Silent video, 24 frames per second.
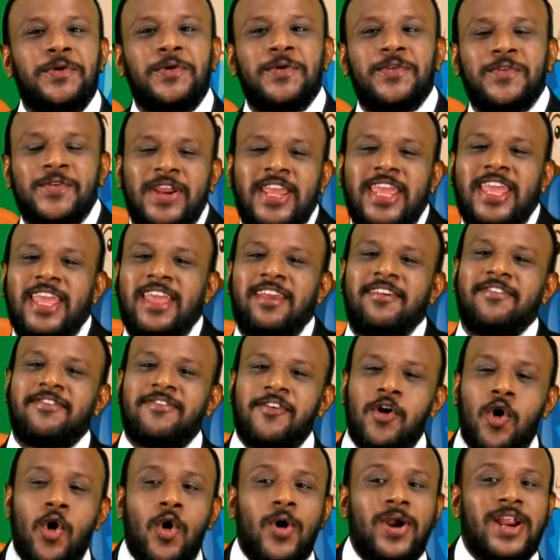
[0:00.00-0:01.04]
3,
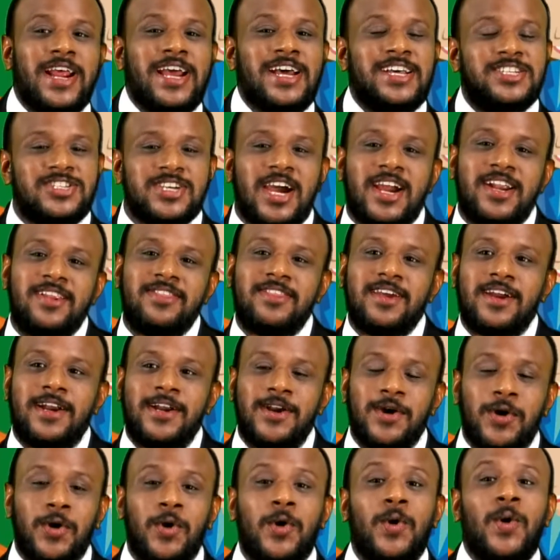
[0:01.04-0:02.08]
4, shut the door.